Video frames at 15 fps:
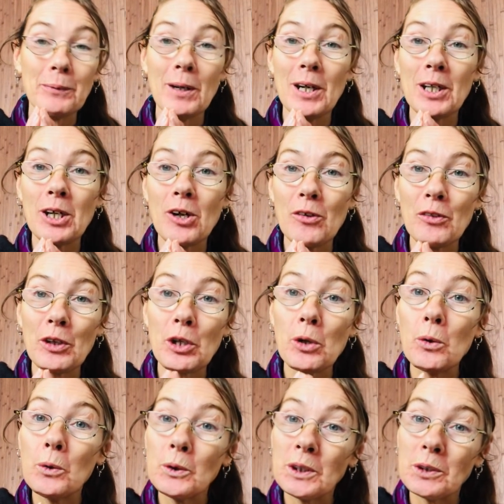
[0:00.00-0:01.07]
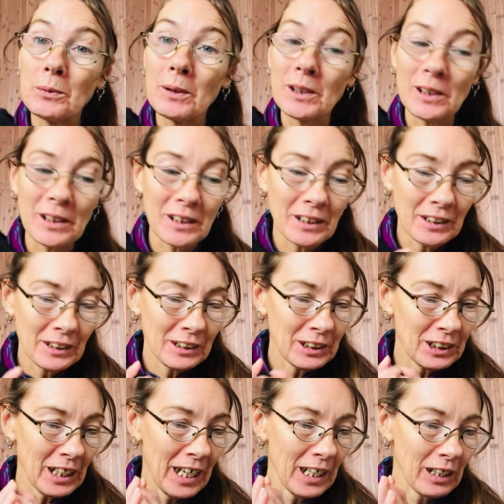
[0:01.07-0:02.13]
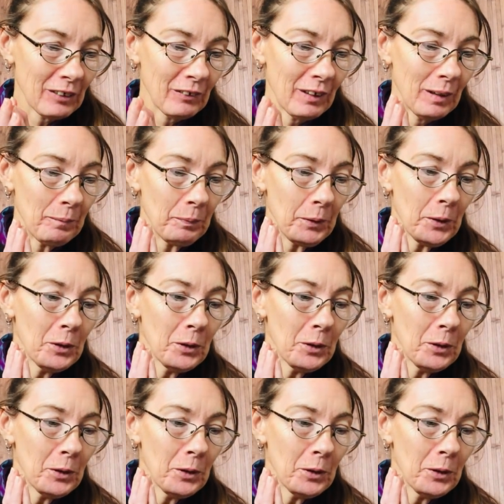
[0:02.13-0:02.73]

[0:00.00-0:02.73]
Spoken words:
work on the Causal Chakra,